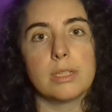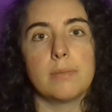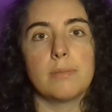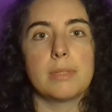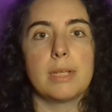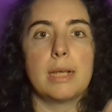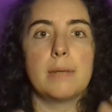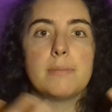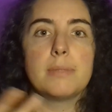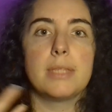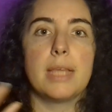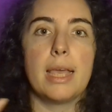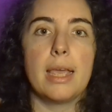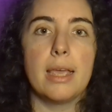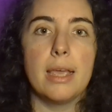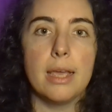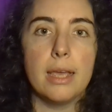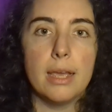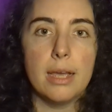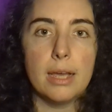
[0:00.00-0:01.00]
sometimes
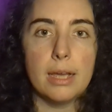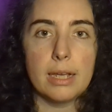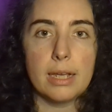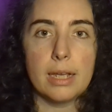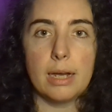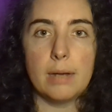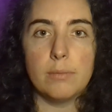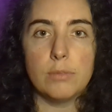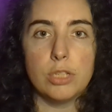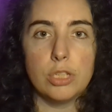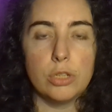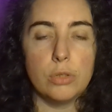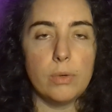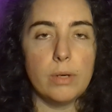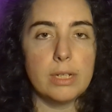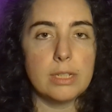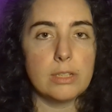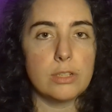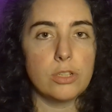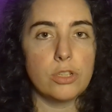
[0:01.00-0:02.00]
they come to
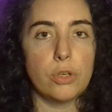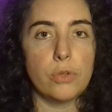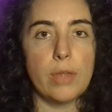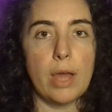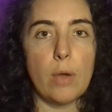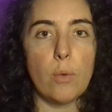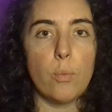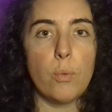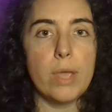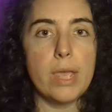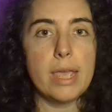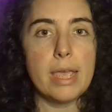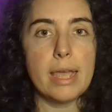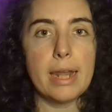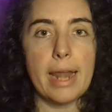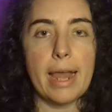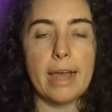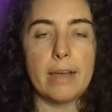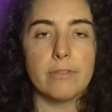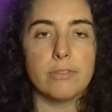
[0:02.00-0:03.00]
us so that we
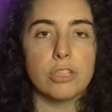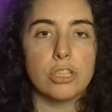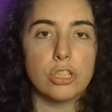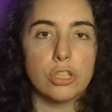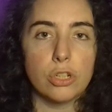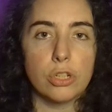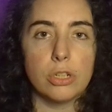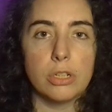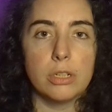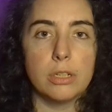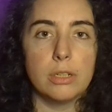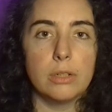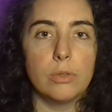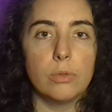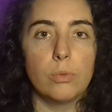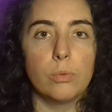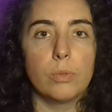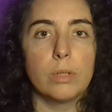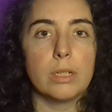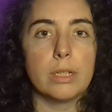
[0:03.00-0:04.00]
can have
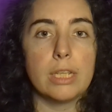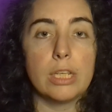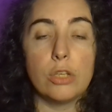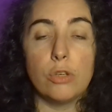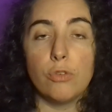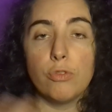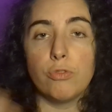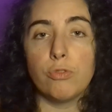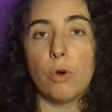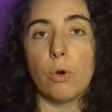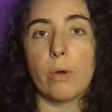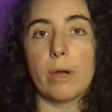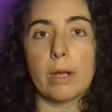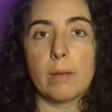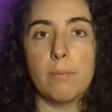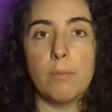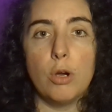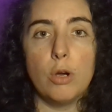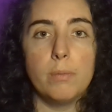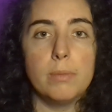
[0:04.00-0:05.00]
certain really
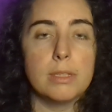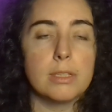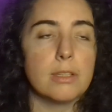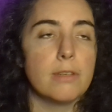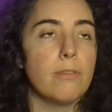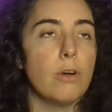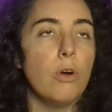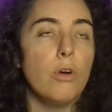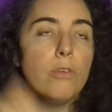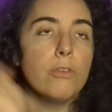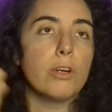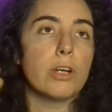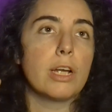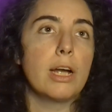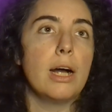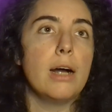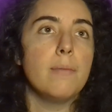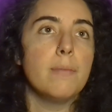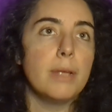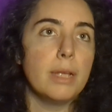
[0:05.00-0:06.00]
euphoric moments of
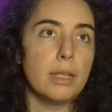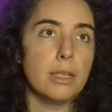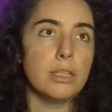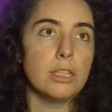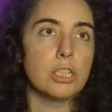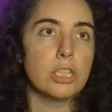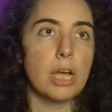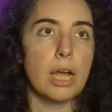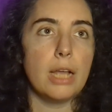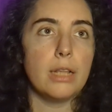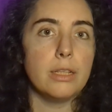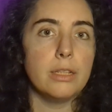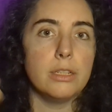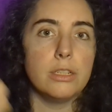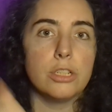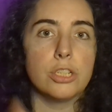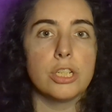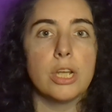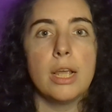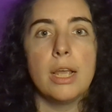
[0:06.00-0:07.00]
overcoming the
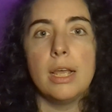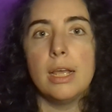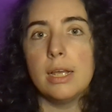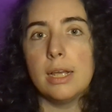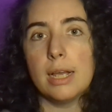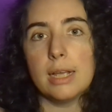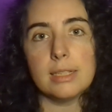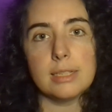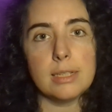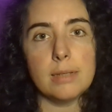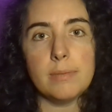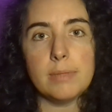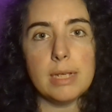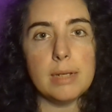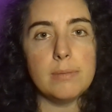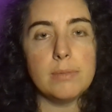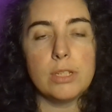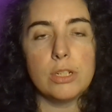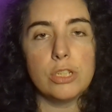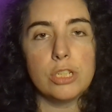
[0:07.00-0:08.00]
challenge. And
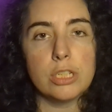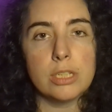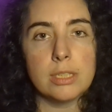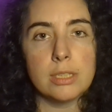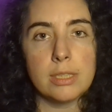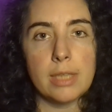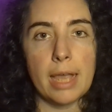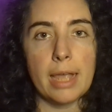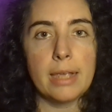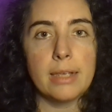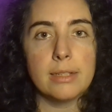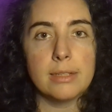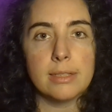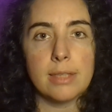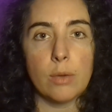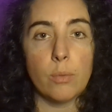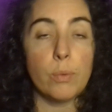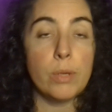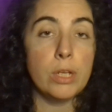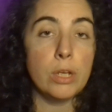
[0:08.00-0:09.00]
sometimes they're just things
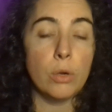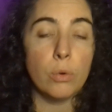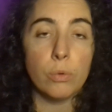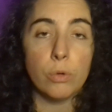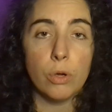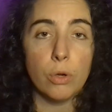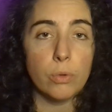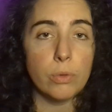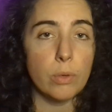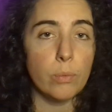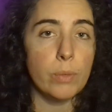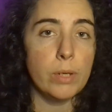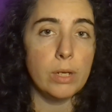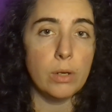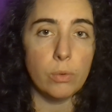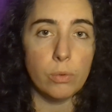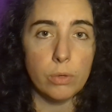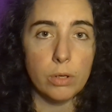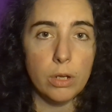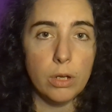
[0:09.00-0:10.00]
that we don't know that we
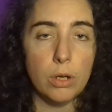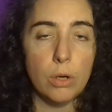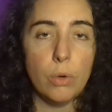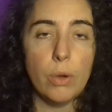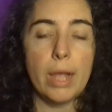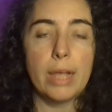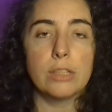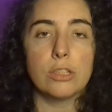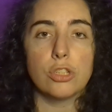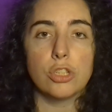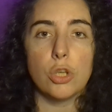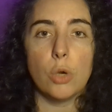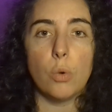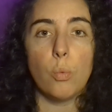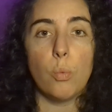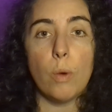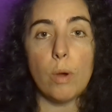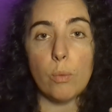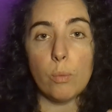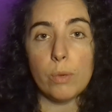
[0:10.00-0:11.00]
don't know. And so,
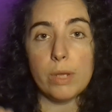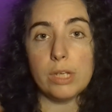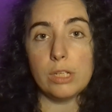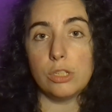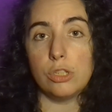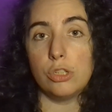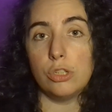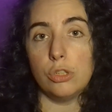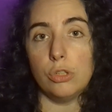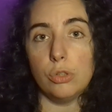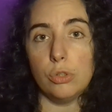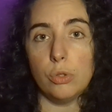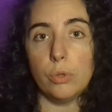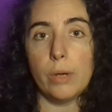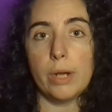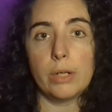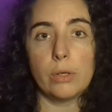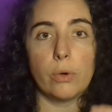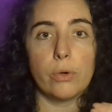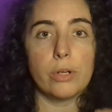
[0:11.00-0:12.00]
what we do
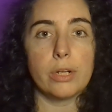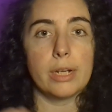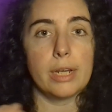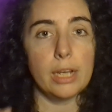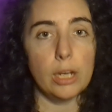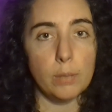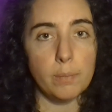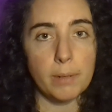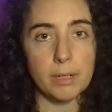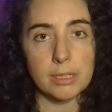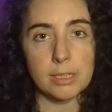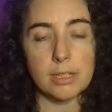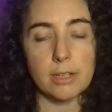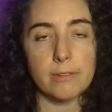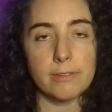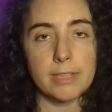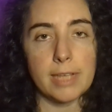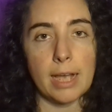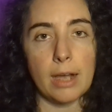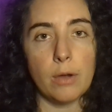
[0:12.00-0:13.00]
in order to help
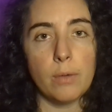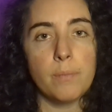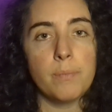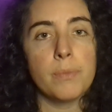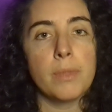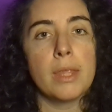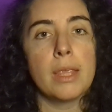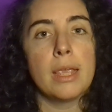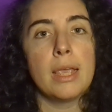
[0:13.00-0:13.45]
ourselves out